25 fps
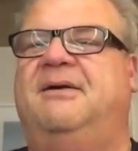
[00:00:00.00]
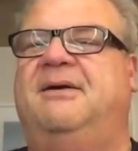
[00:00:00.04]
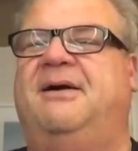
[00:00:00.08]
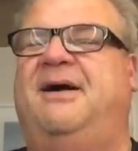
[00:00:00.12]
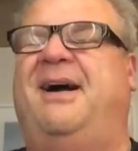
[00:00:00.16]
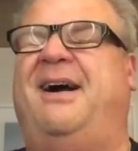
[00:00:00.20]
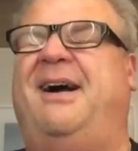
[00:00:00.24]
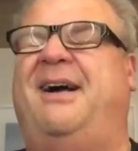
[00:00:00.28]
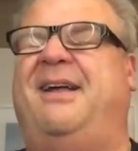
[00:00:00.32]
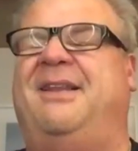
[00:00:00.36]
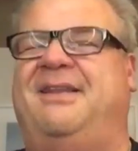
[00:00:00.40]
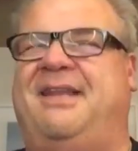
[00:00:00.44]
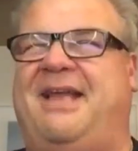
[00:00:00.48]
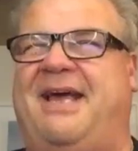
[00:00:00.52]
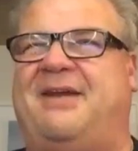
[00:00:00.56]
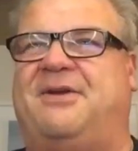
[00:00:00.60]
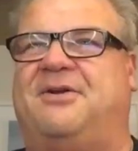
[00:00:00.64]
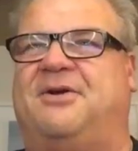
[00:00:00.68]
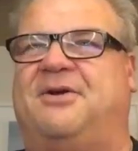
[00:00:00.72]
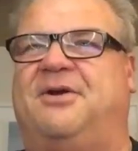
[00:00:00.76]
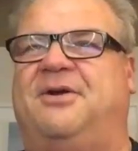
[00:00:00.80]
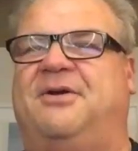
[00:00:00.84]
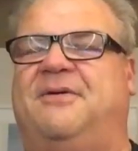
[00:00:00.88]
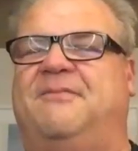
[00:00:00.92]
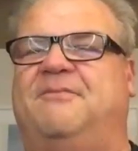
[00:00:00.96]

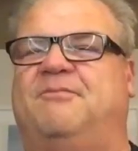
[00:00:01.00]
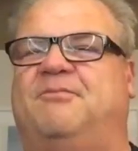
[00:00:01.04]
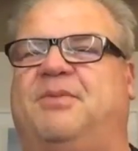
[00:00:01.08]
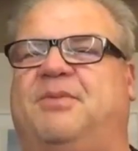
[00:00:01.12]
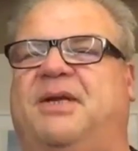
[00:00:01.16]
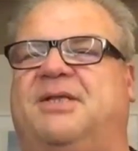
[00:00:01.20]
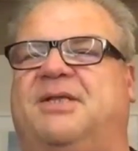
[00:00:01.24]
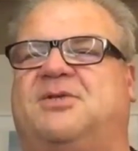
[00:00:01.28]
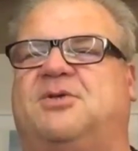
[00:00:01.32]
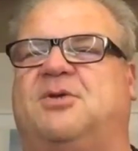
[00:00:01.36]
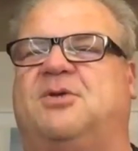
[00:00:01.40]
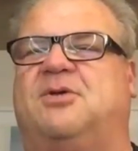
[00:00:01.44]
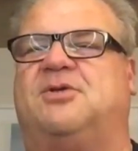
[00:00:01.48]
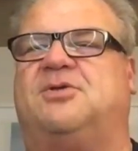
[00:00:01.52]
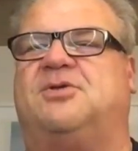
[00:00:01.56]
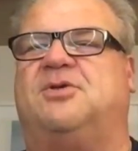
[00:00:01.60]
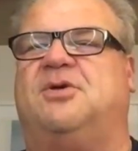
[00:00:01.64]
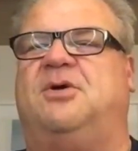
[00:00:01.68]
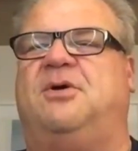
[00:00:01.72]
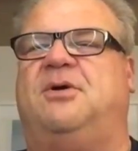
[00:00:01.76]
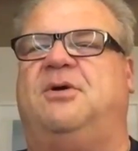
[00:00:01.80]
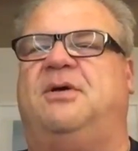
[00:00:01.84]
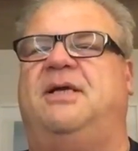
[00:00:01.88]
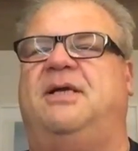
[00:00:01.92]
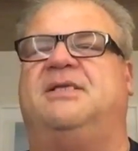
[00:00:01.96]
letter, but it's
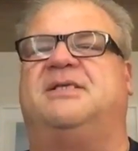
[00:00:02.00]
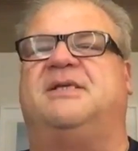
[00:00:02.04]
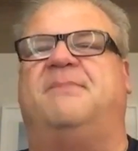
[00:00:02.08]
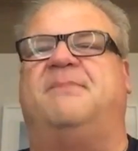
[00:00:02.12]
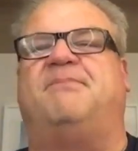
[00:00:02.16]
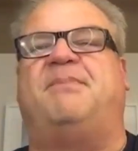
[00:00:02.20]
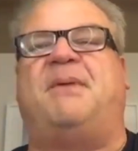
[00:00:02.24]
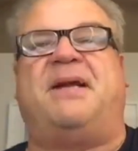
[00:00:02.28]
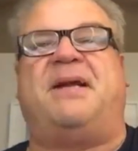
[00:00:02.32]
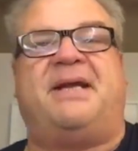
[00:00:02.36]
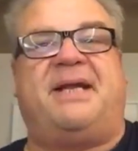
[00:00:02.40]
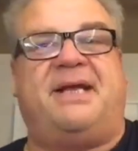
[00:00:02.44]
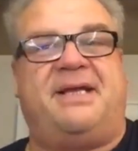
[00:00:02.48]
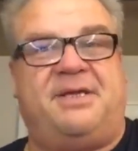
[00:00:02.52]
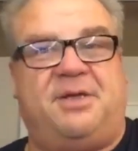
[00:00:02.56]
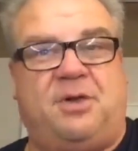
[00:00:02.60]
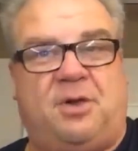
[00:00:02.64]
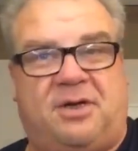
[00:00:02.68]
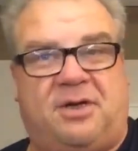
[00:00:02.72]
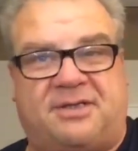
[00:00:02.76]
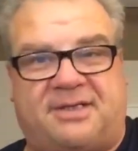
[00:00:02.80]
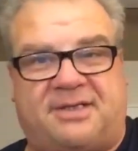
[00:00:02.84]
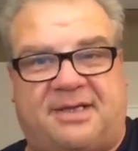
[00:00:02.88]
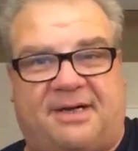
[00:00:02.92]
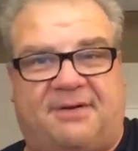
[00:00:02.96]
also, is it
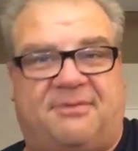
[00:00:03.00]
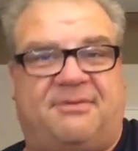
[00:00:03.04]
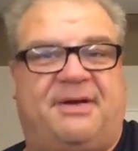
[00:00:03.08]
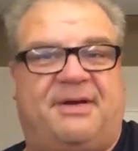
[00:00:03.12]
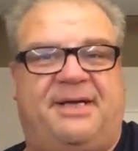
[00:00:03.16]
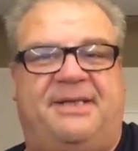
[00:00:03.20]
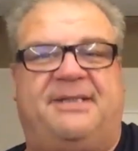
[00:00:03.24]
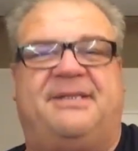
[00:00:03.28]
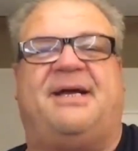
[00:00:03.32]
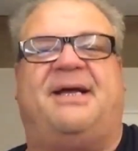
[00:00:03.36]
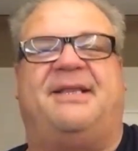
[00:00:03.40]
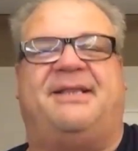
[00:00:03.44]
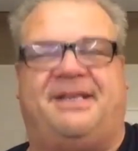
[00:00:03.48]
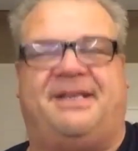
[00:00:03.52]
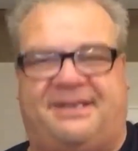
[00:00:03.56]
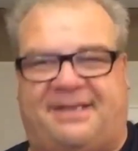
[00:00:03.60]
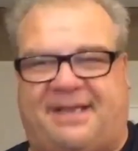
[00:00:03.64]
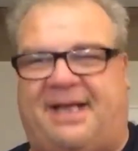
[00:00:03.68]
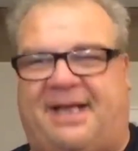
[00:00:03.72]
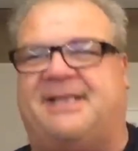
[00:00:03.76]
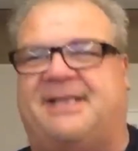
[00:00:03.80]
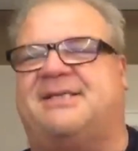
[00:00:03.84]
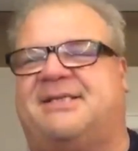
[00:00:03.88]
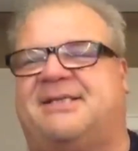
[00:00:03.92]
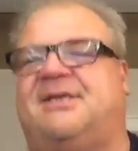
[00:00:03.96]
Panayota, right? I think
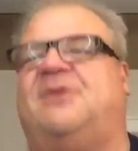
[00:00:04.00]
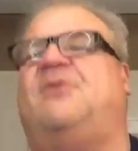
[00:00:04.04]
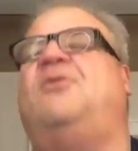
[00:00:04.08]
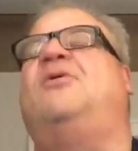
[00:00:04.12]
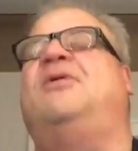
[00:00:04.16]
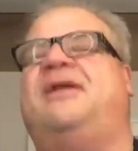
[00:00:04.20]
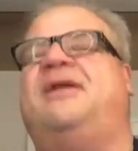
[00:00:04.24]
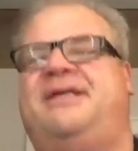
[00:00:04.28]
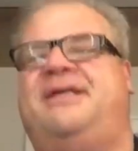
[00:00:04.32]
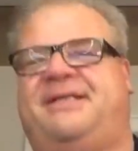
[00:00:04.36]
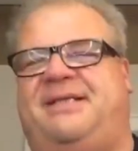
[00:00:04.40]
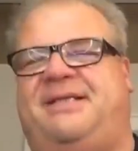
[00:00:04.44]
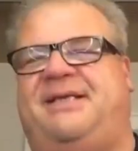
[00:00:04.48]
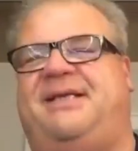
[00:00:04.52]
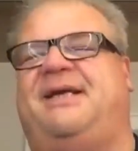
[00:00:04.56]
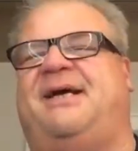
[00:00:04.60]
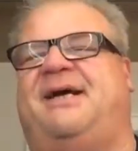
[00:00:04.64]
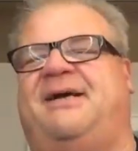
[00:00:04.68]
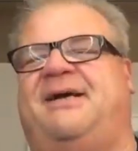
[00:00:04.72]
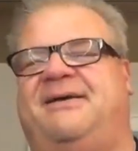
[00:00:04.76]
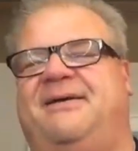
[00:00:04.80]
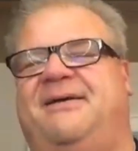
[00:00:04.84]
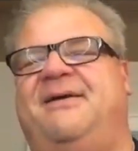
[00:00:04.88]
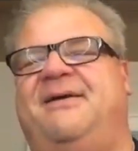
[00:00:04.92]
that's the whole idea.